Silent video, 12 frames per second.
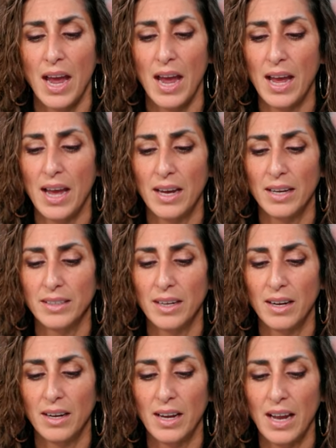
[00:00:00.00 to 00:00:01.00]
and
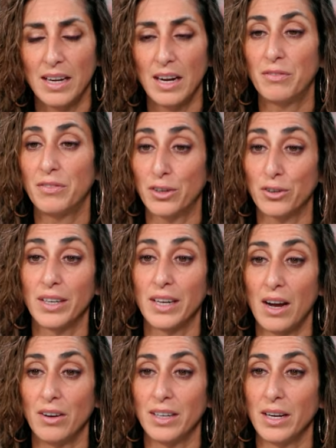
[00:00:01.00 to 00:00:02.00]
I figured it
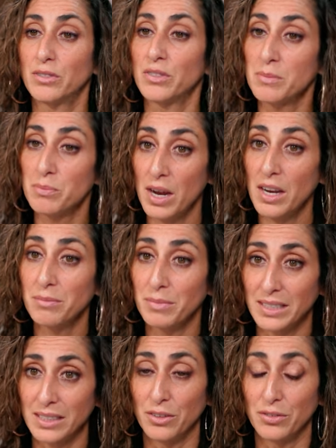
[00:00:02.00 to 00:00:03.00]
out. And I was very proud of
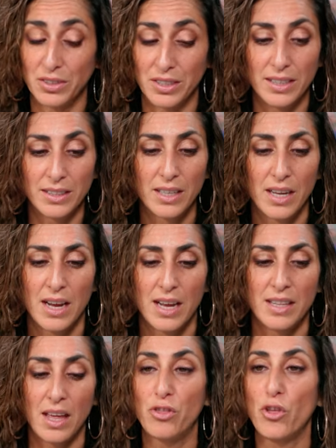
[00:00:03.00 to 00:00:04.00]
myself for this,
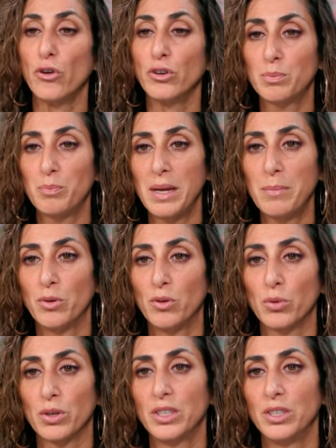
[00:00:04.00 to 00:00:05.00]
that those
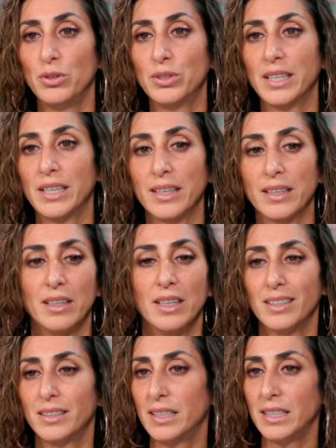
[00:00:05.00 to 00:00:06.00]
people were using
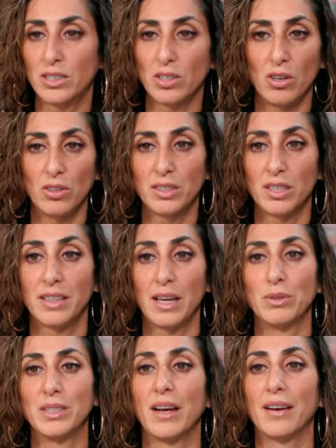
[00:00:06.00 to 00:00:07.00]
sea salt
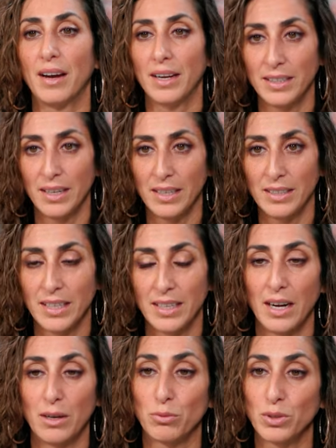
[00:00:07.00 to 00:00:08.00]
that was not iodized. And
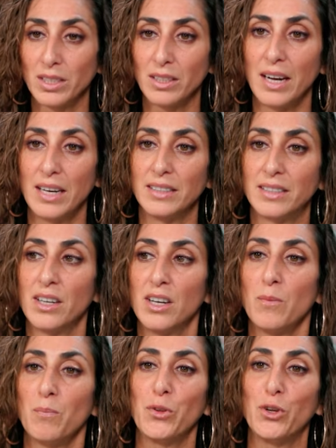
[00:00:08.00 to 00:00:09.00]
I realized
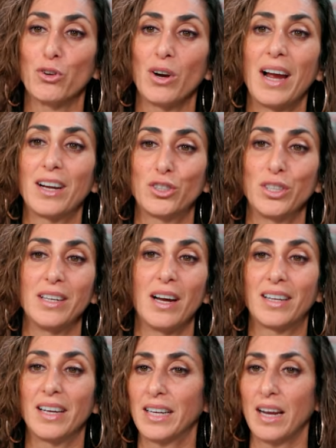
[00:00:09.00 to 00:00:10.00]
you're actually
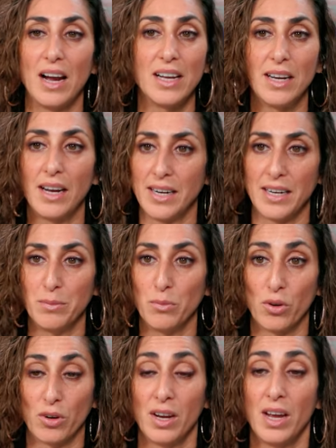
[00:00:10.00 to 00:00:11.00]
not getting iodine
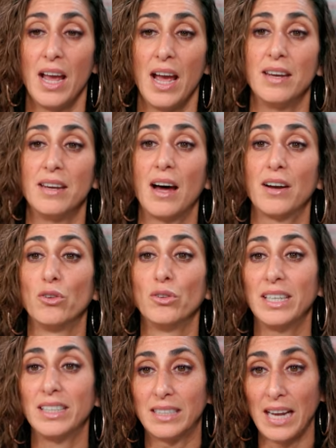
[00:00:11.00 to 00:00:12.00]
anymore. And not
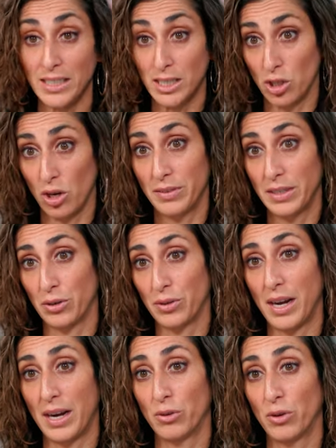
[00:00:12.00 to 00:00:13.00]
only is that starving your
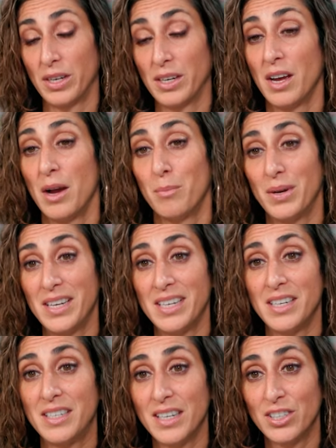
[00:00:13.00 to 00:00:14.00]
thyroid, but in
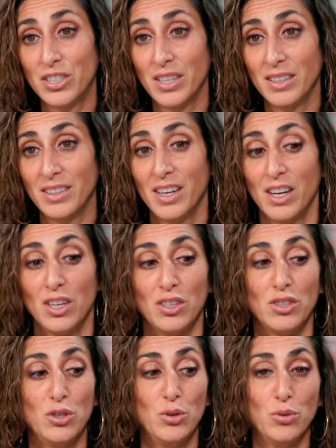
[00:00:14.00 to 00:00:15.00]
addition,
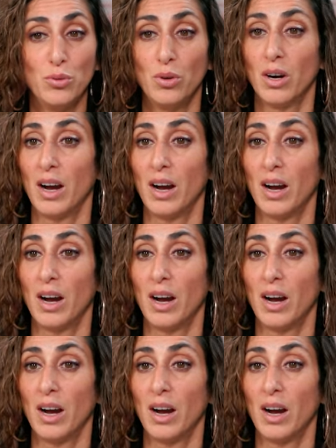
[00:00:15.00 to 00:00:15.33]
you